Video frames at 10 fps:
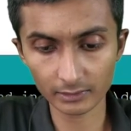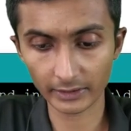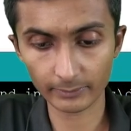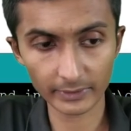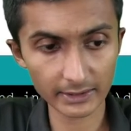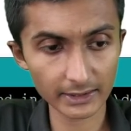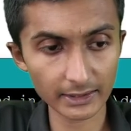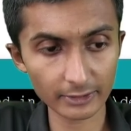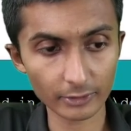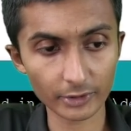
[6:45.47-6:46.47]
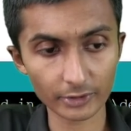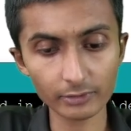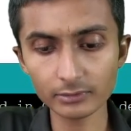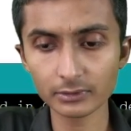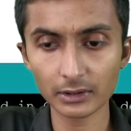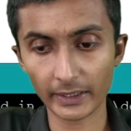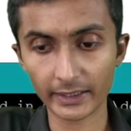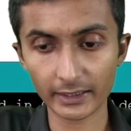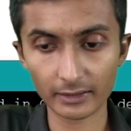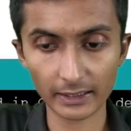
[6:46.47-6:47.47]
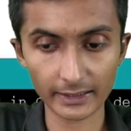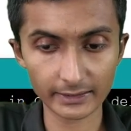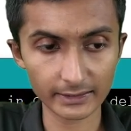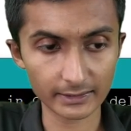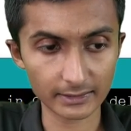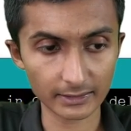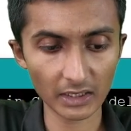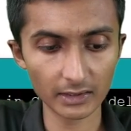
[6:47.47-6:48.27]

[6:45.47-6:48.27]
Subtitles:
We are basically going to make it like this,